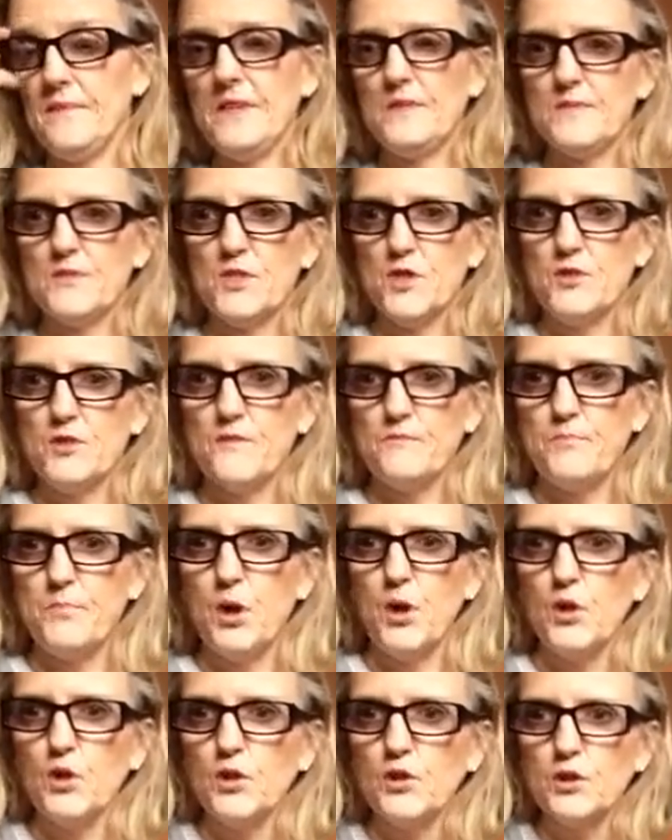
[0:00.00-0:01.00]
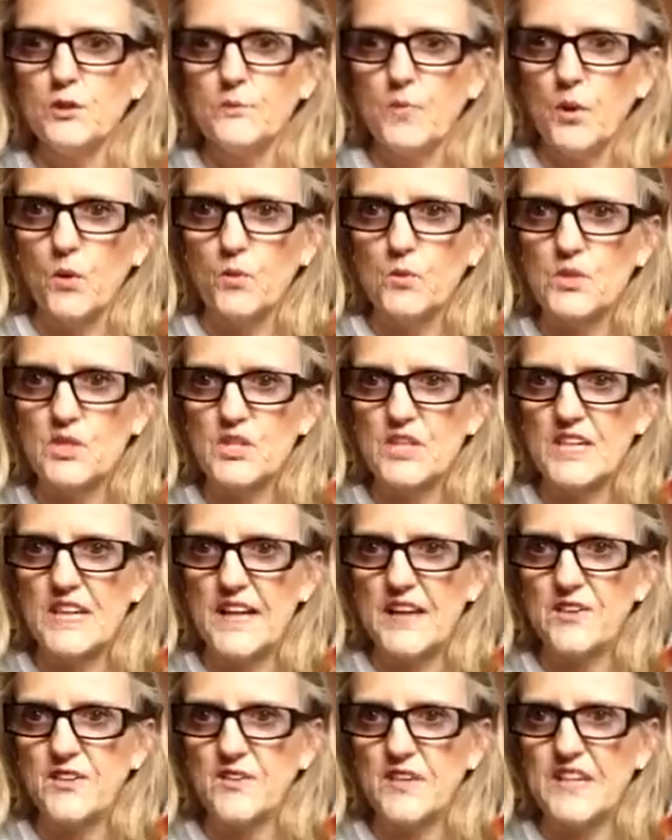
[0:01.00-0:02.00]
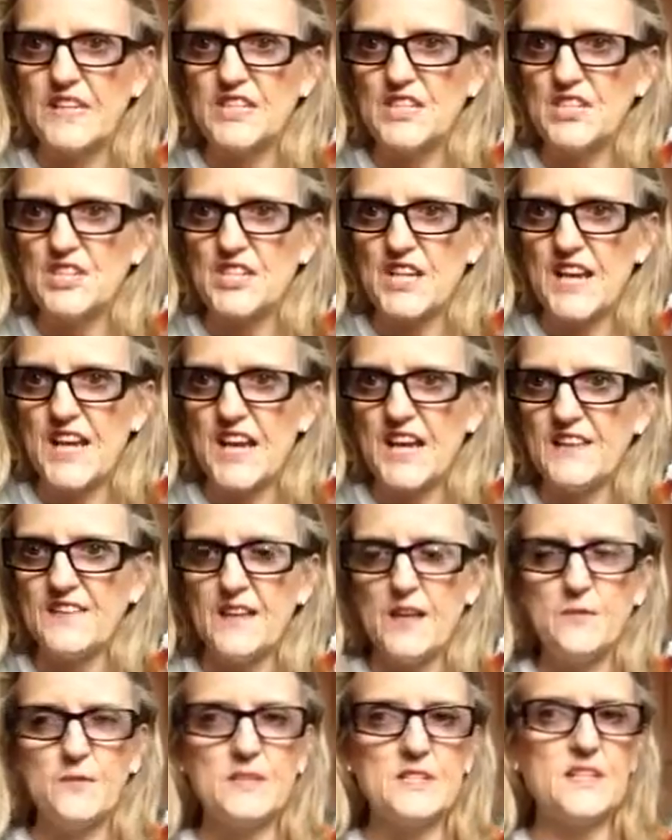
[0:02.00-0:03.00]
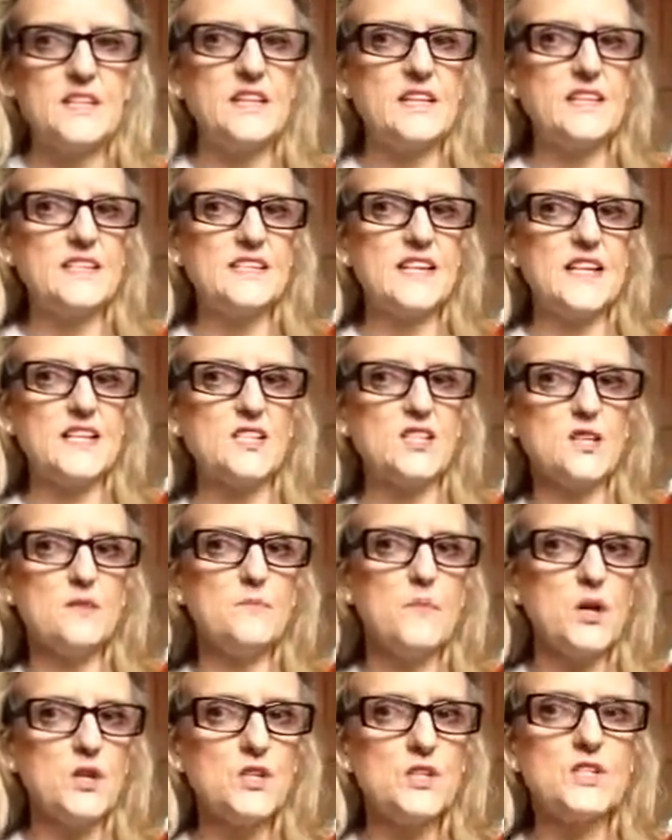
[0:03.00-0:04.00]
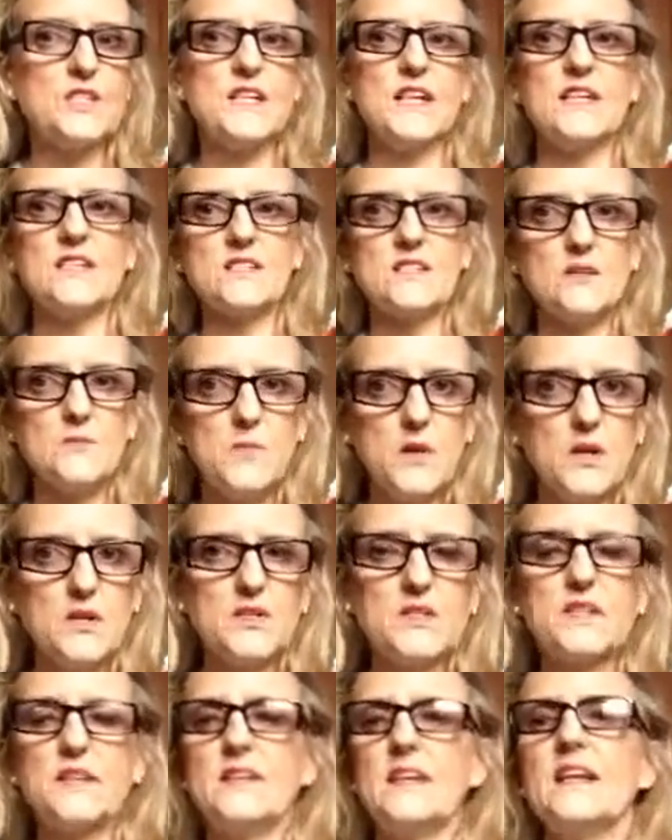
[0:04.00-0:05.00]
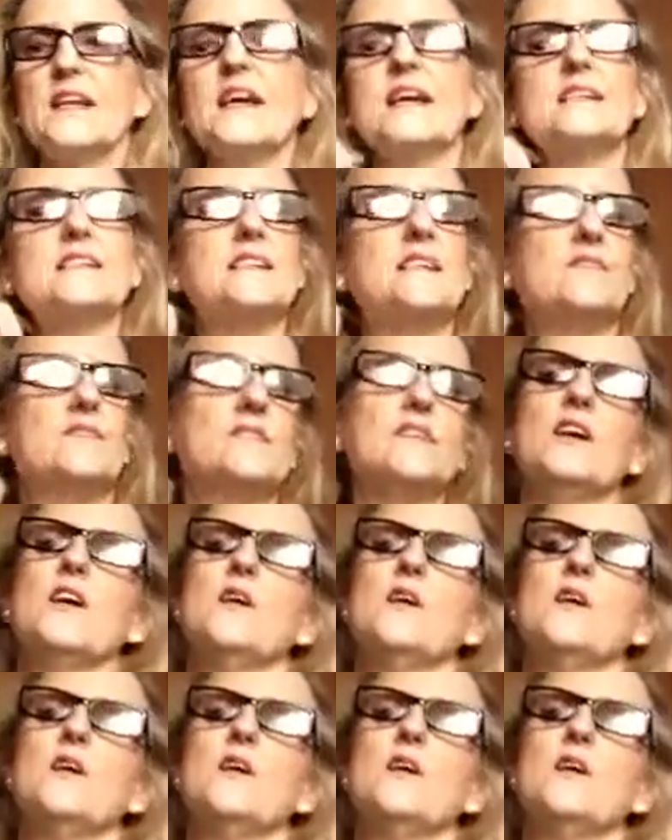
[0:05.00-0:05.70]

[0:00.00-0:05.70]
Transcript: sort of pulled the bones together each day. They would take some out, and then I had to have an